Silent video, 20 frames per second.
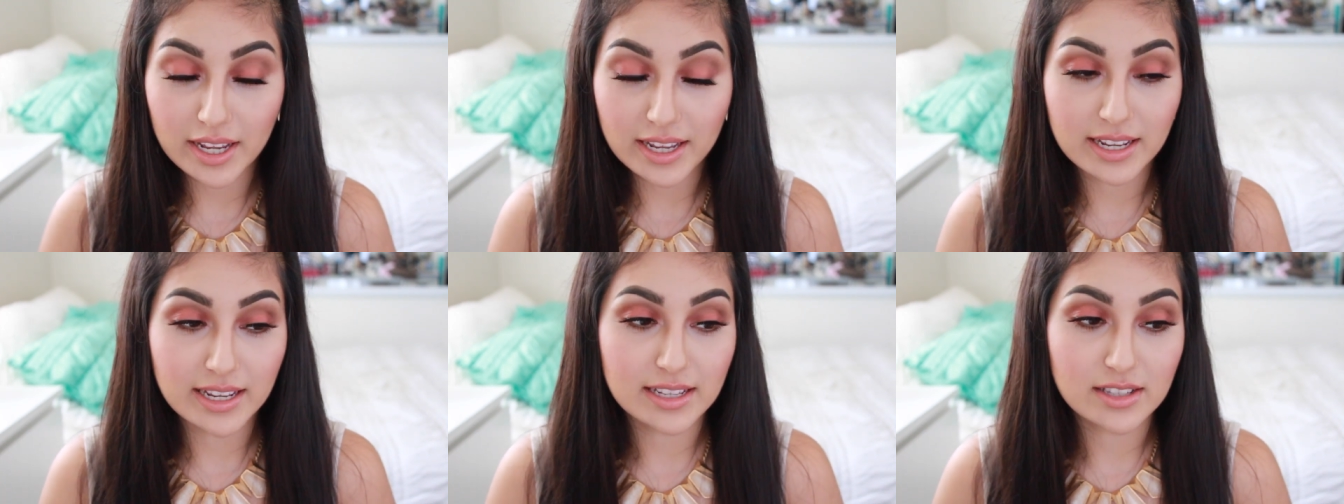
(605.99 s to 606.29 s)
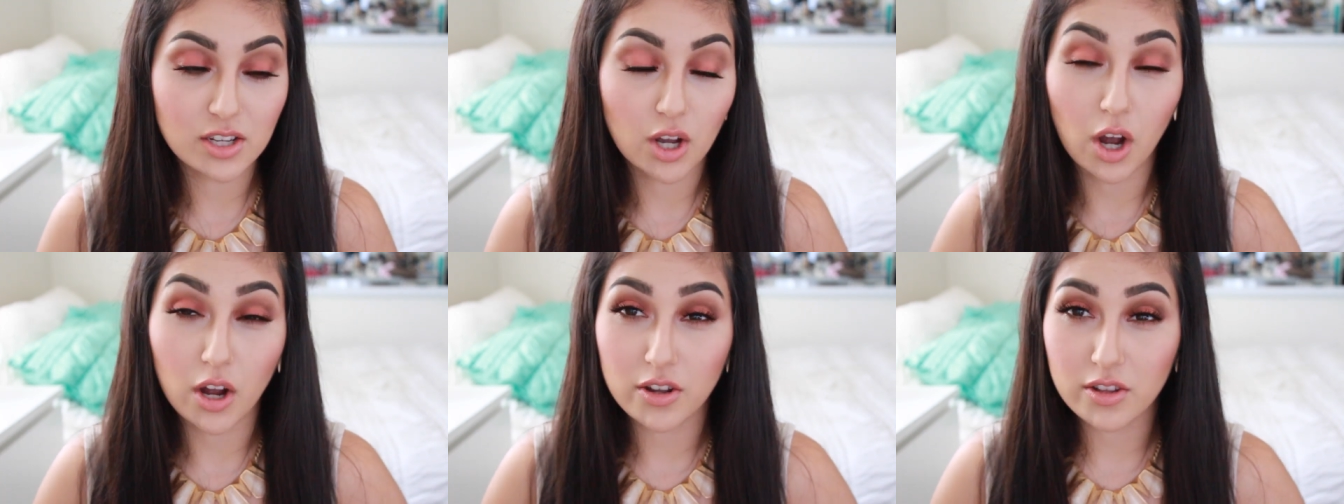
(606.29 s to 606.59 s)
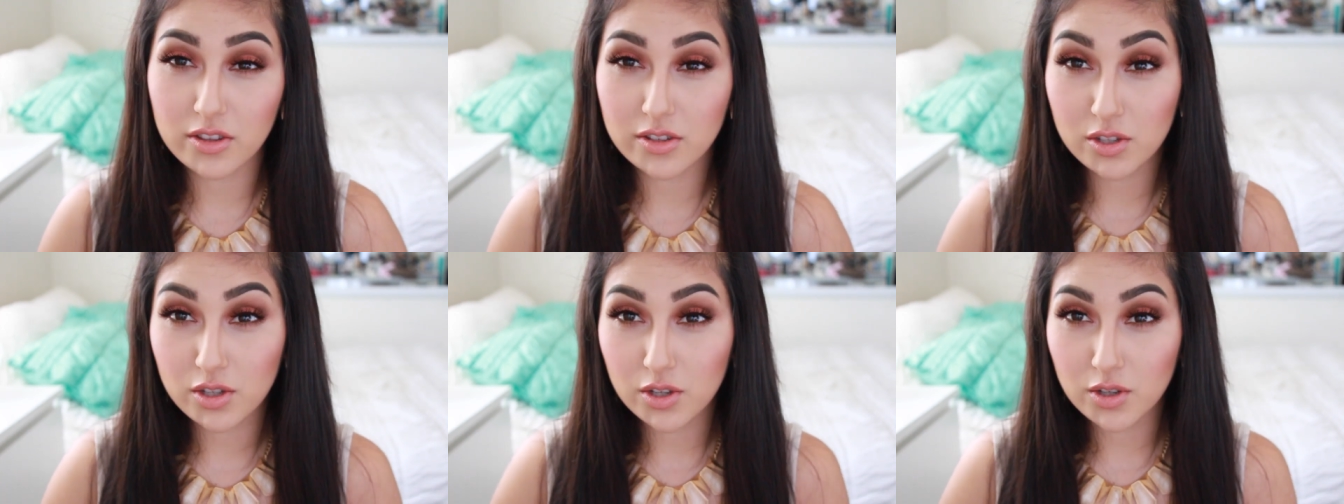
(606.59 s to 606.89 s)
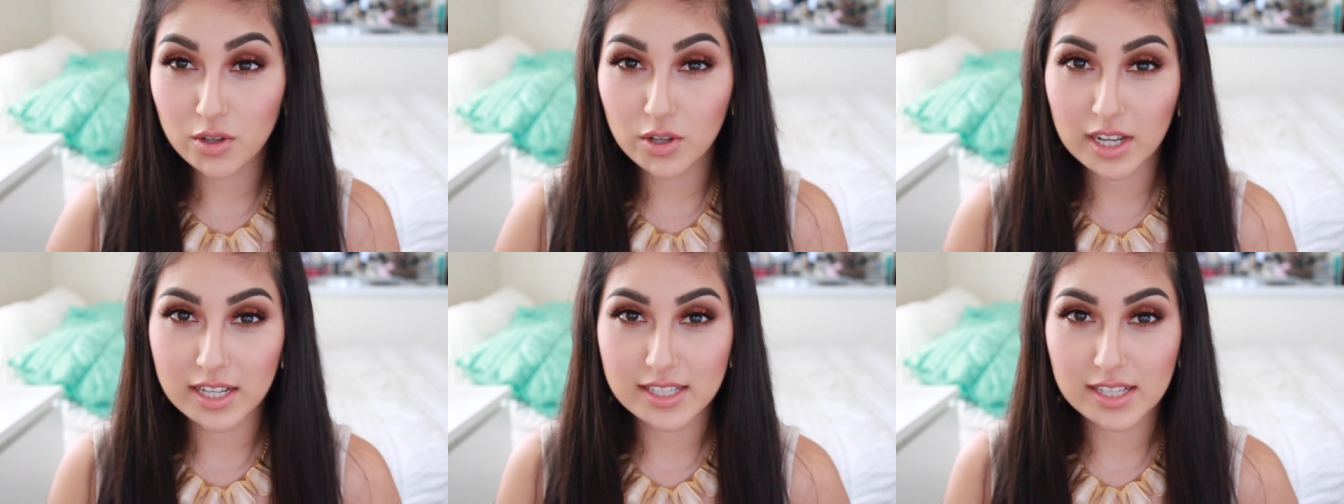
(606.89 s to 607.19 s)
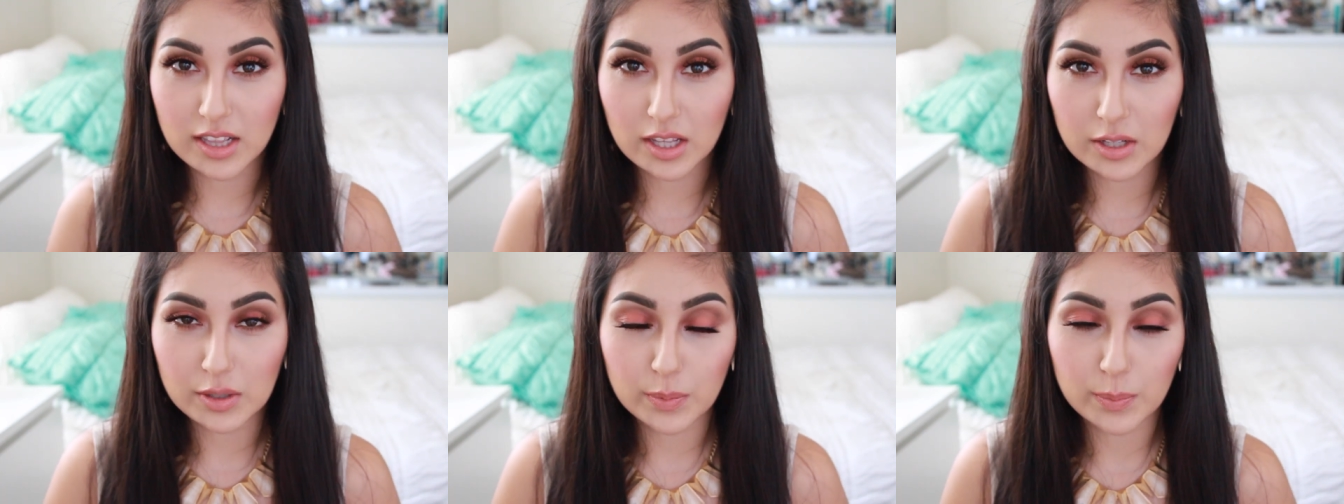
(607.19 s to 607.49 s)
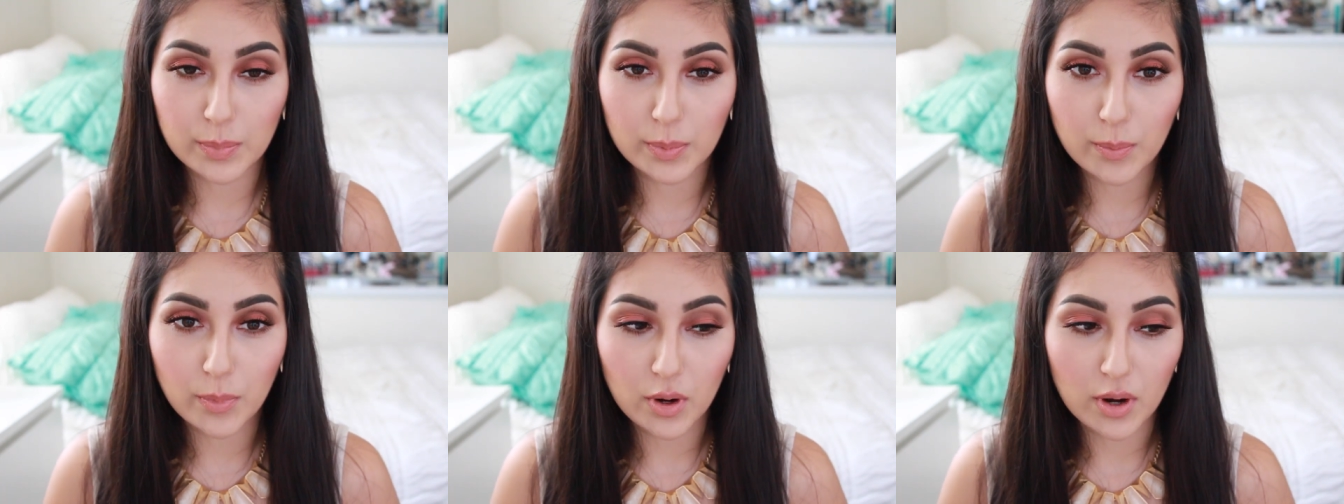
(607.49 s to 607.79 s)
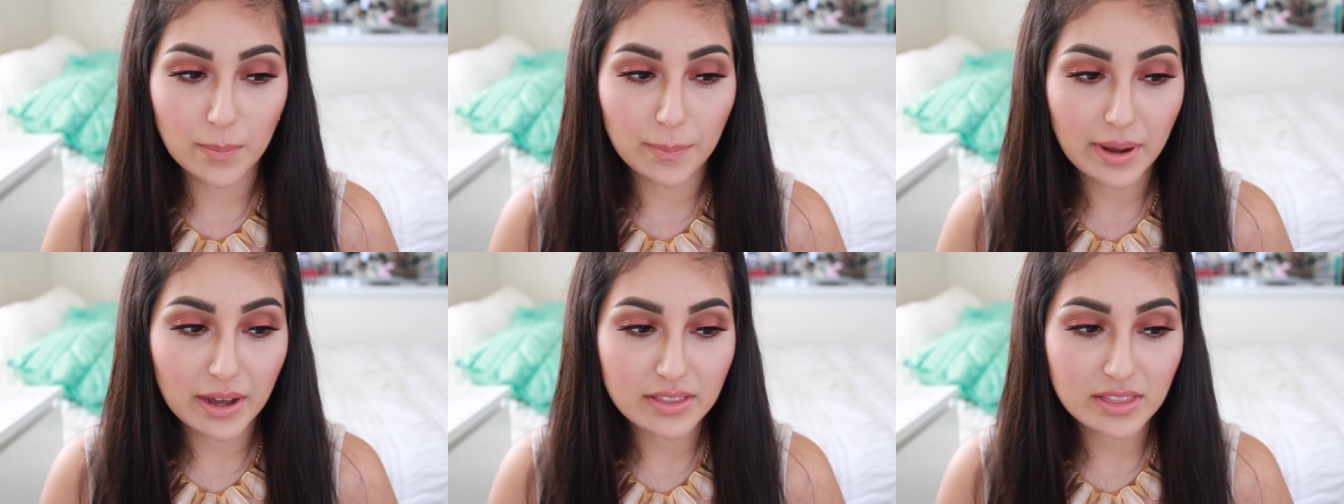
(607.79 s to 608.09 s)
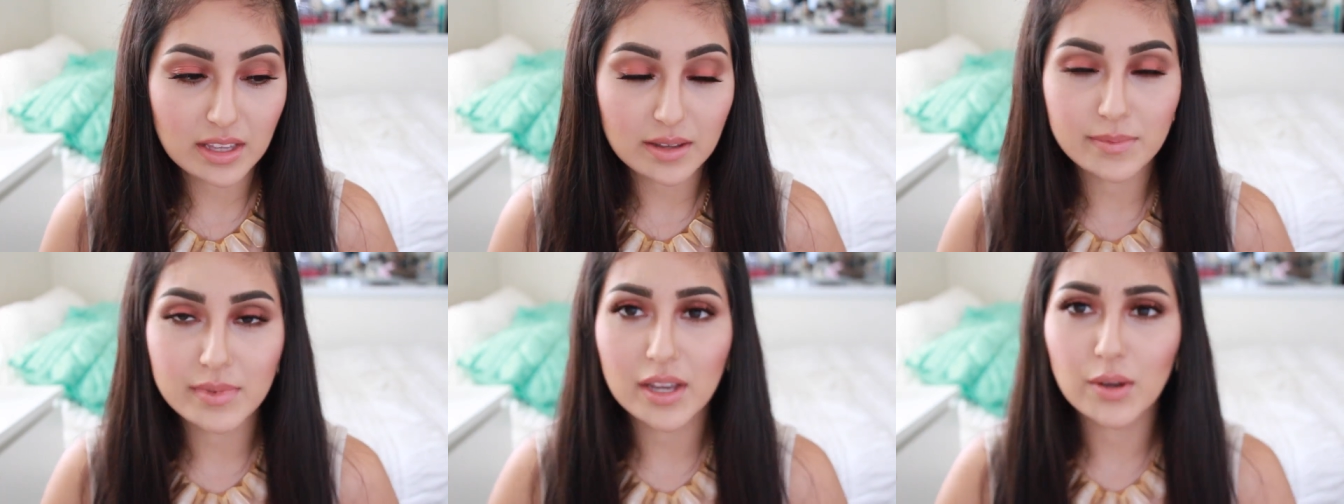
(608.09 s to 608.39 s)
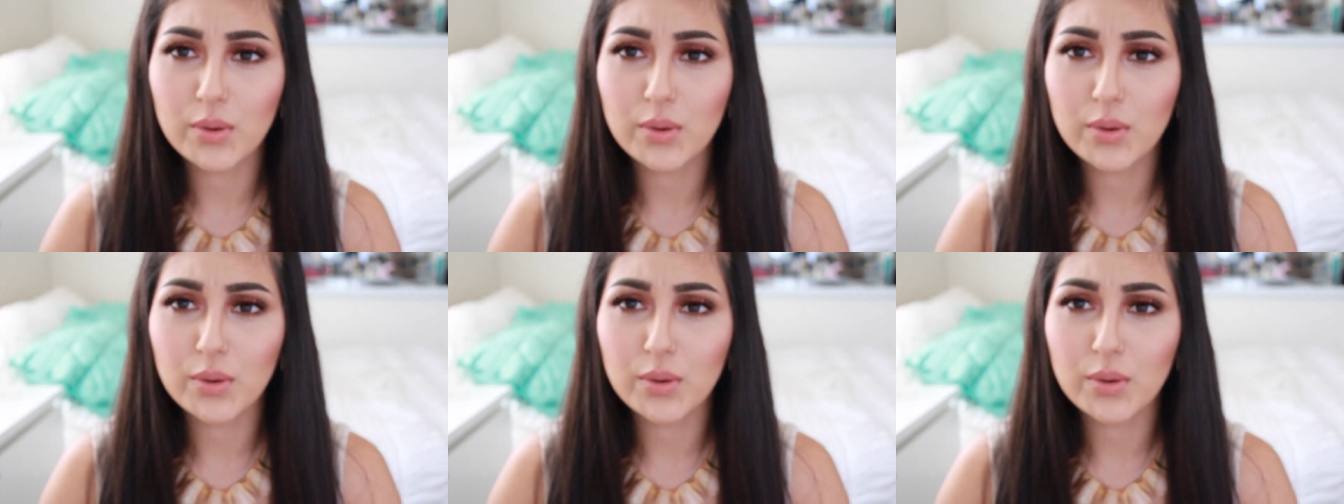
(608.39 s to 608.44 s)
and talk to you guys a little more about them,